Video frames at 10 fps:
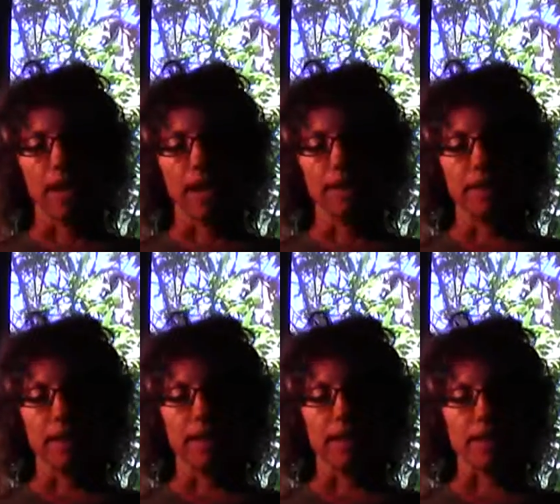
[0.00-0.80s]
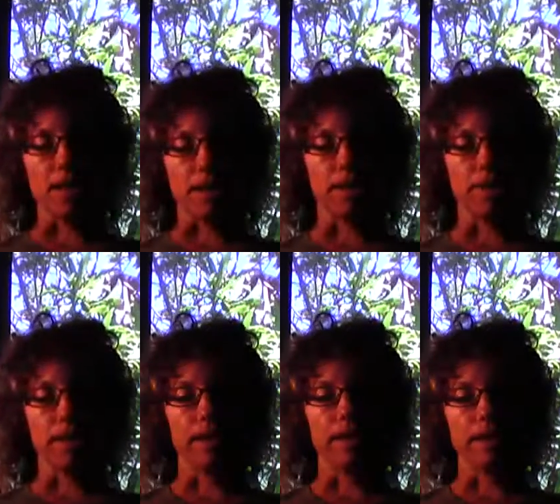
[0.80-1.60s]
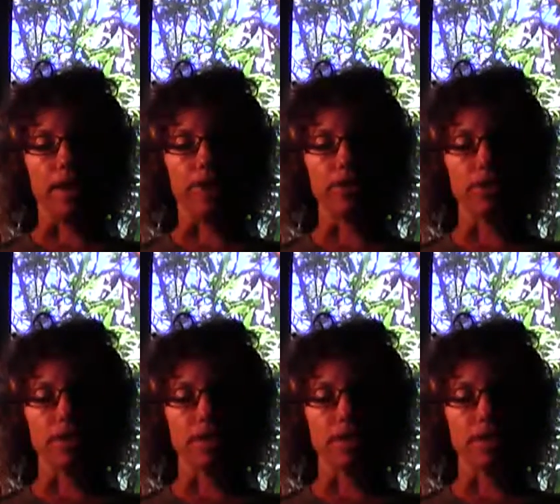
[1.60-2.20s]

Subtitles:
And then they talk. The authors